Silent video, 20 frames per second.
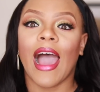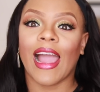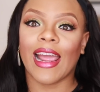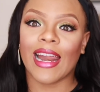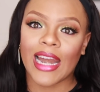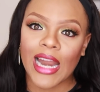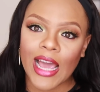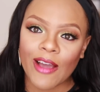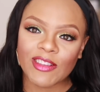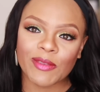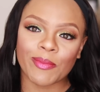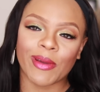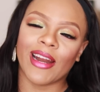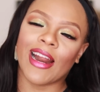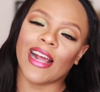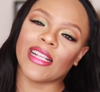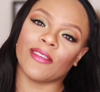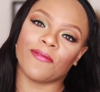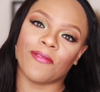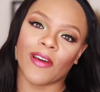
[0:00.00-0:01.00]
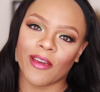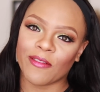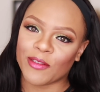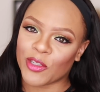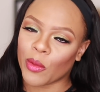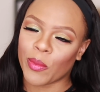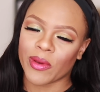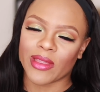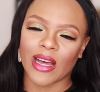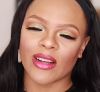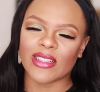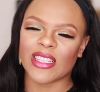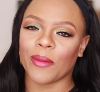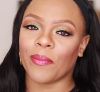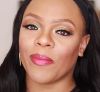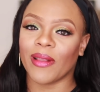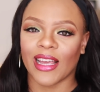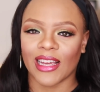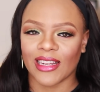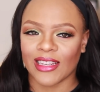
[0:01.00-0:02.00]
I left my 9-to-5 job without a
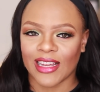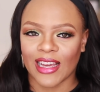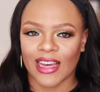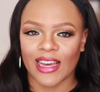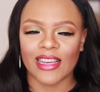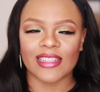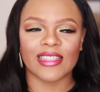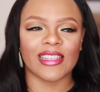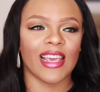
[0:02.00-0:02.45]
plan, guys.